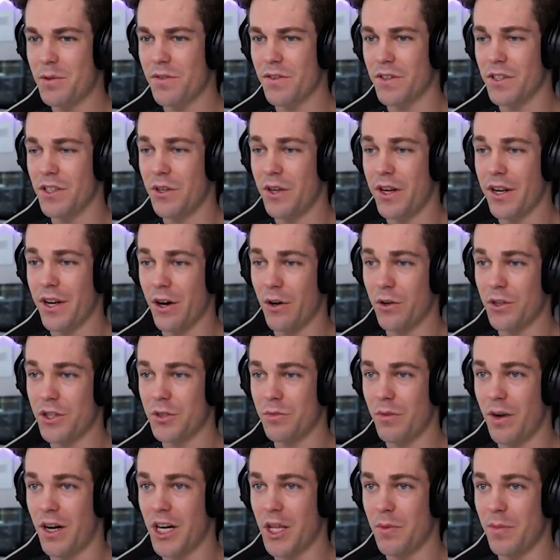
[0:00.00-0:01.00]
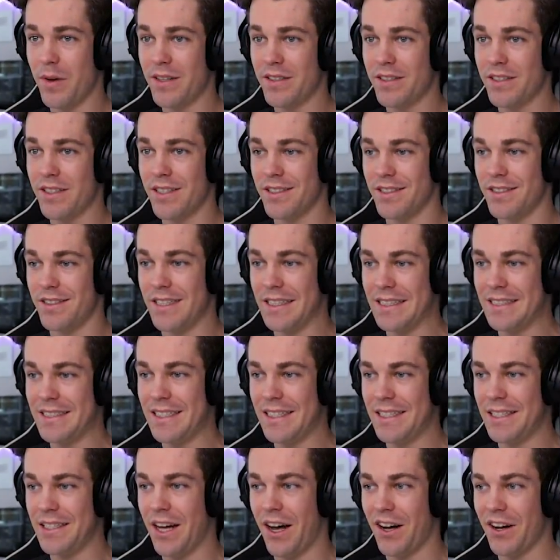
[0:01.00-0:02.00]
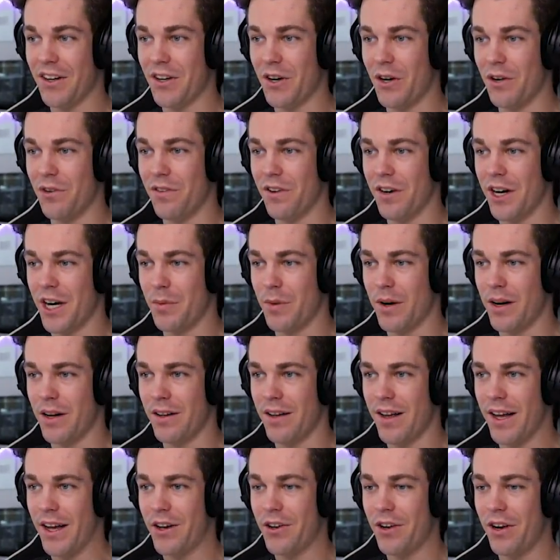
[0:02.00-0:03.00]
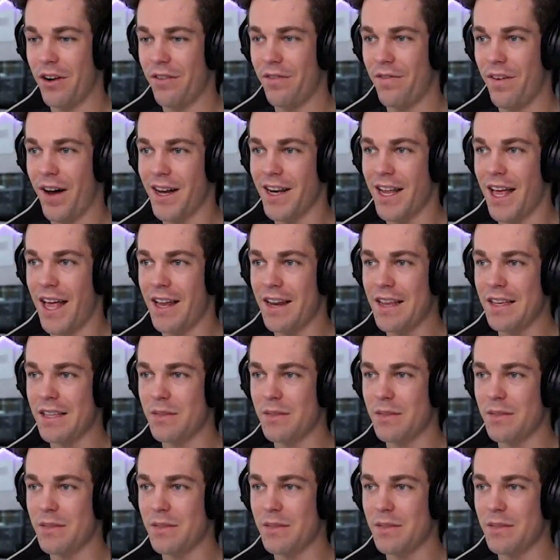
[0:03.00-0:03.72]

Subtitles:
for looting ocean monuments? Because this did not go very well. I couldn't find any